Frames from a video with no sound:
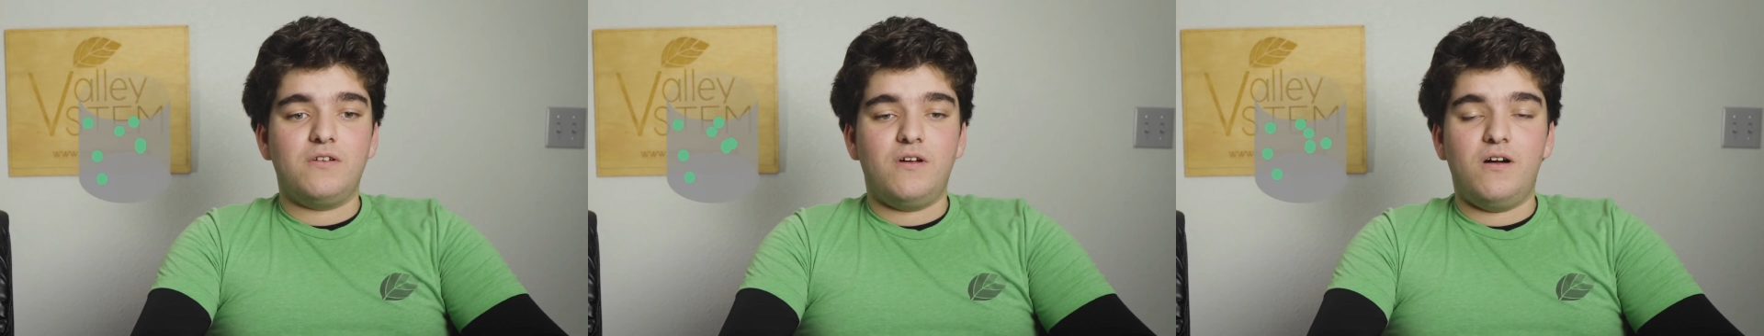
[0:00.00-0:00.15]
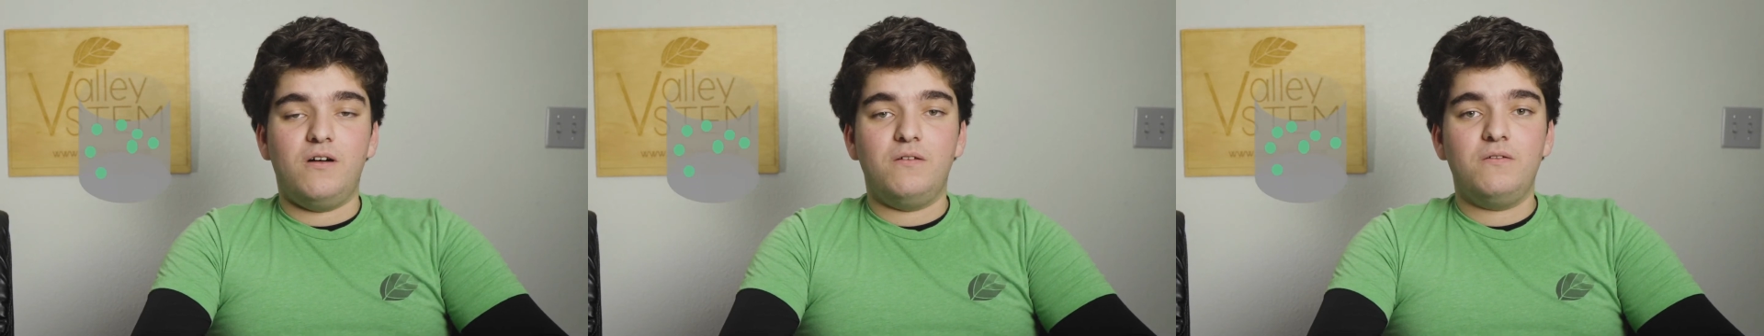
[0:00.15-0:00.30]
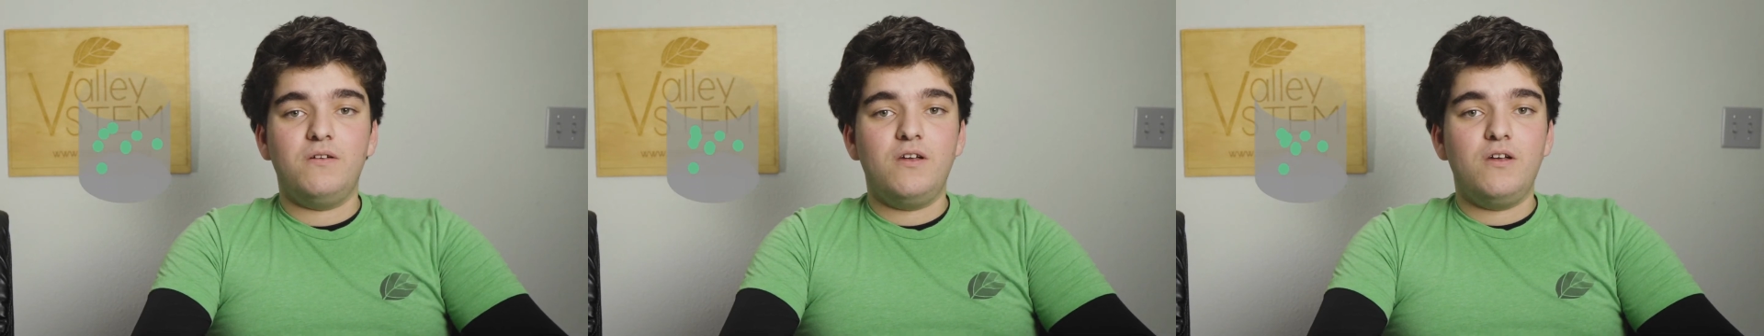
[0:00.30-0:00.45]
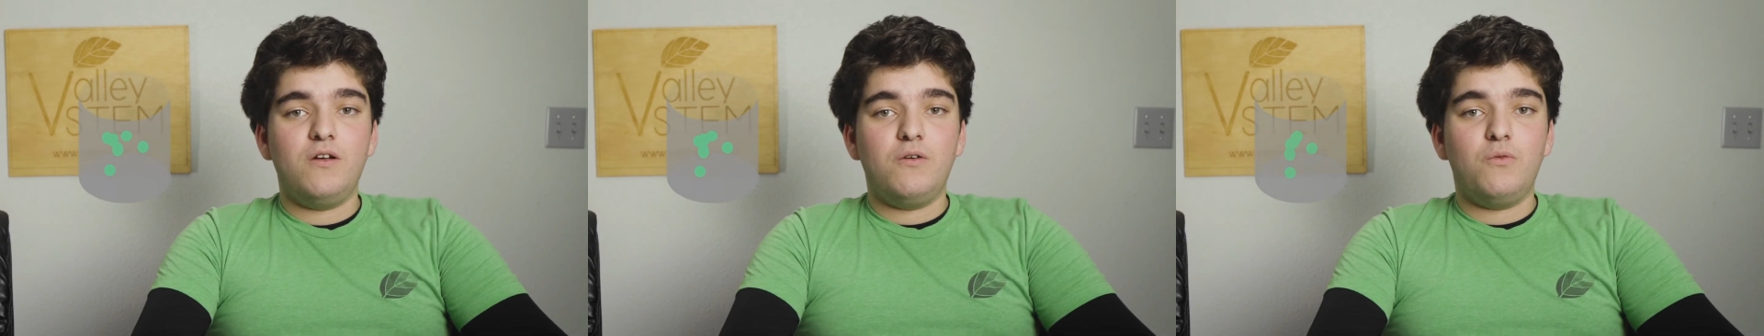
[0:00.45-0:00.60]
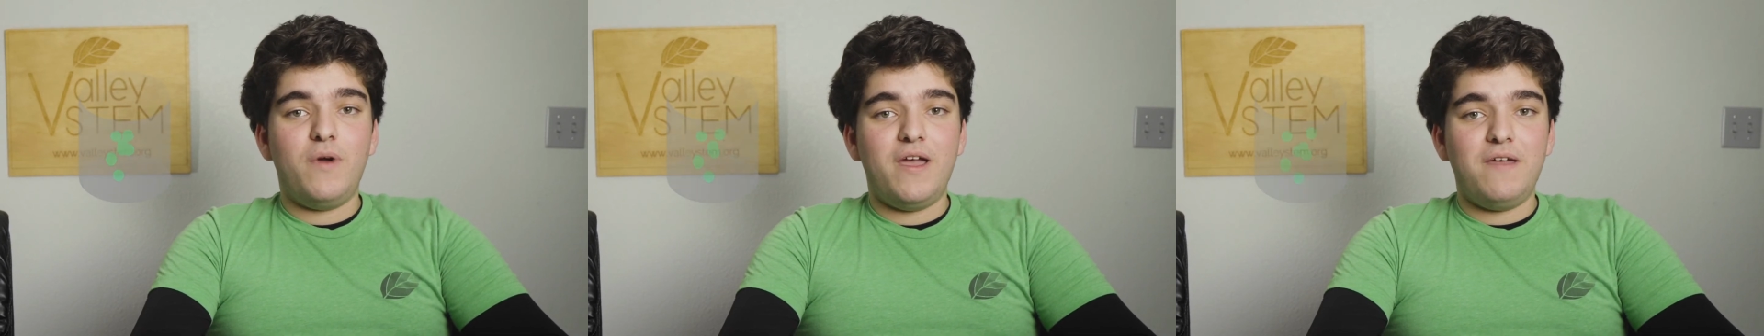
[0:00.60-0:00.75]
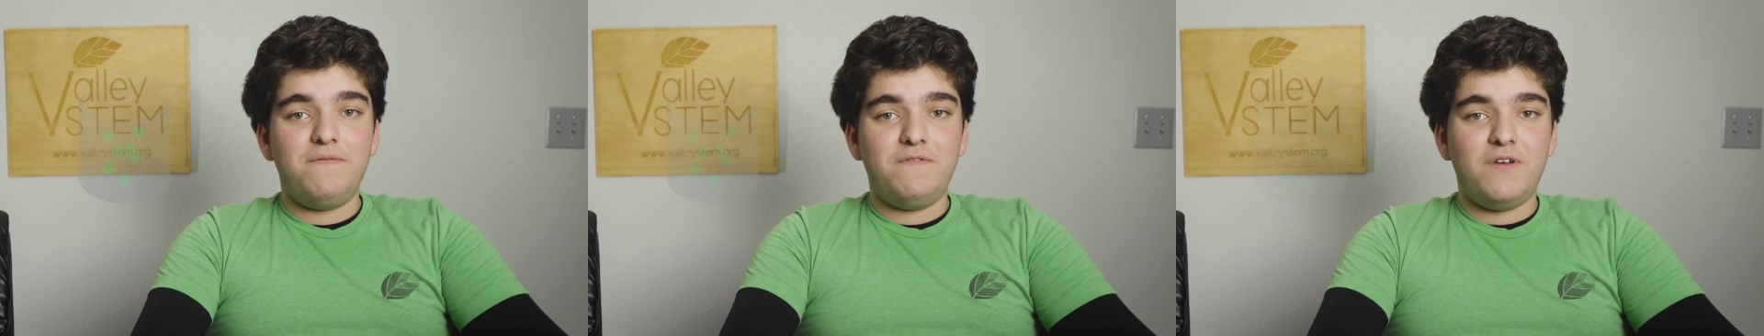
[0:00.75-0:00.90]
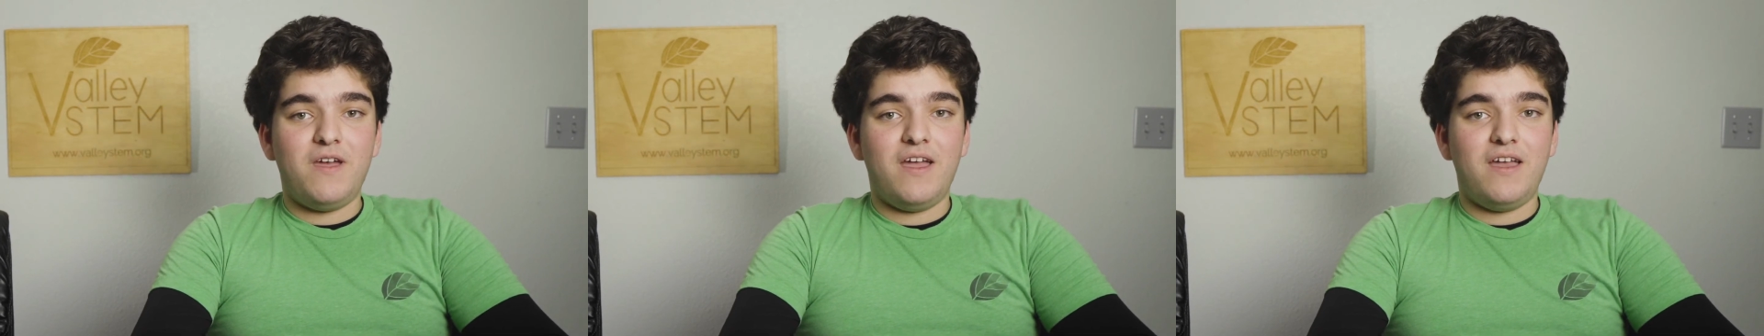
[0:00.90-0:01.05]
all.
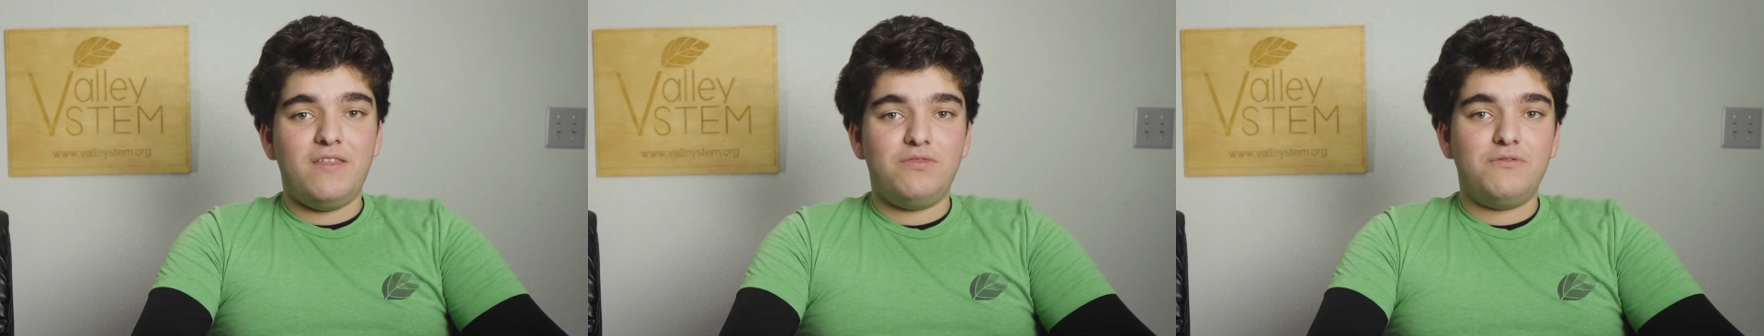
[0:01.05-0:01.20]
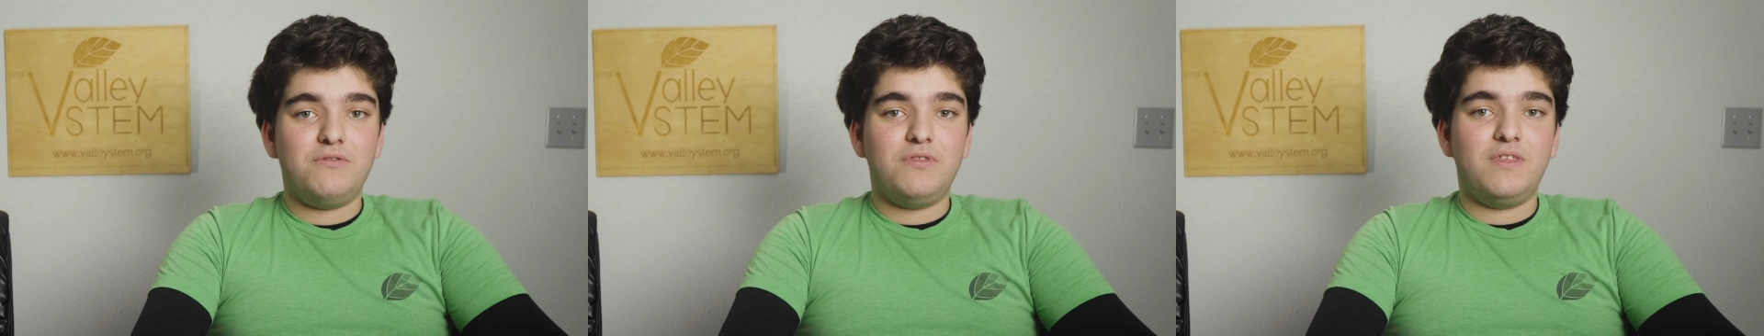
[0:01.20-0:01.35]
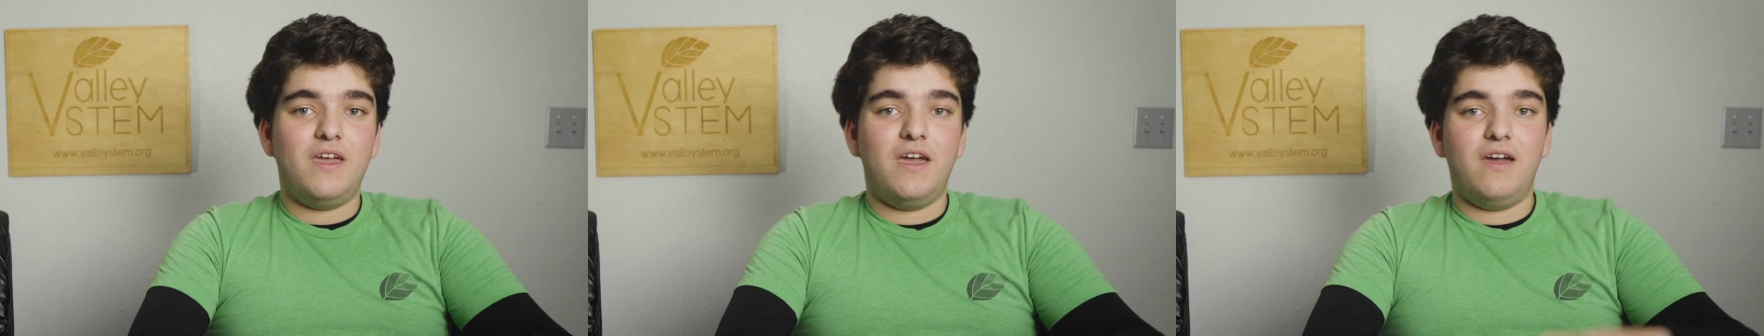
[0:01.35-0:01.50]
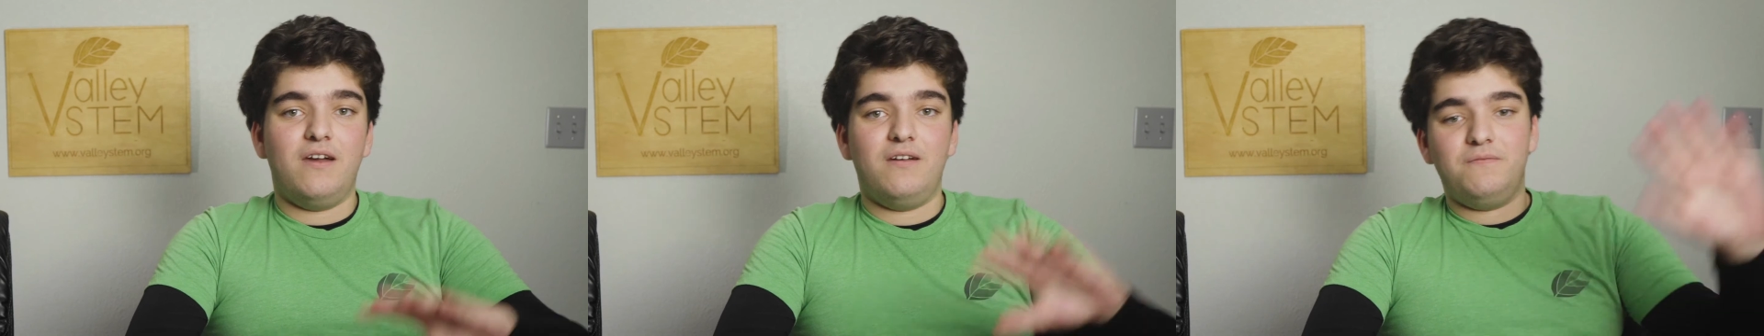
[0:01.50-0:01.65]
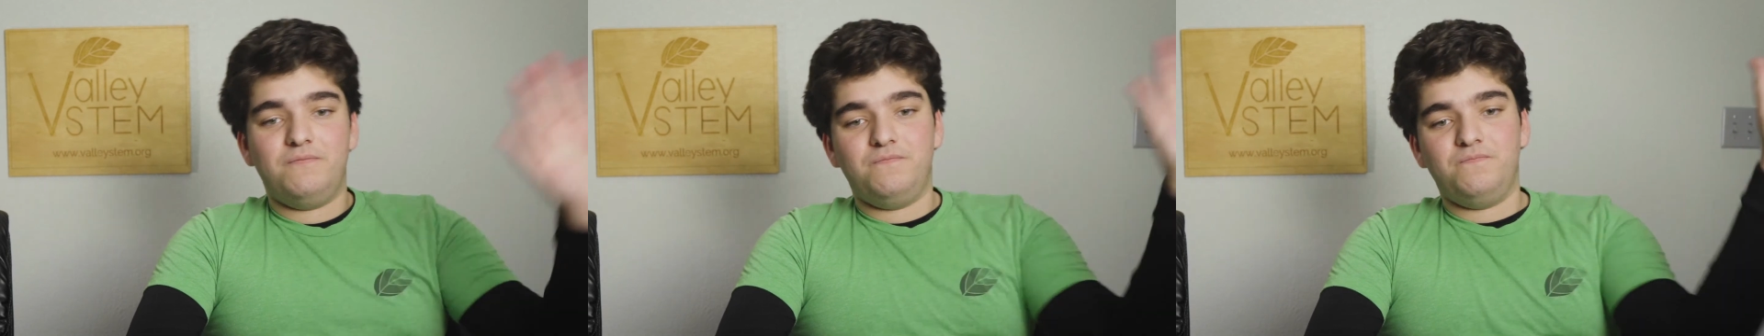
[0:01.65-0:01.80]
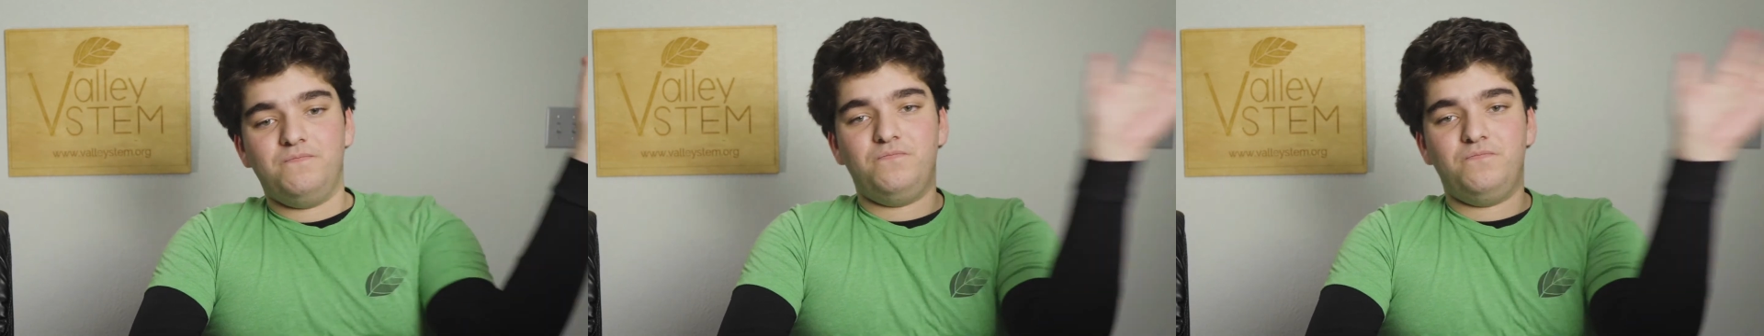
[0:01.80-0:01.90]
Wave your hand through the air.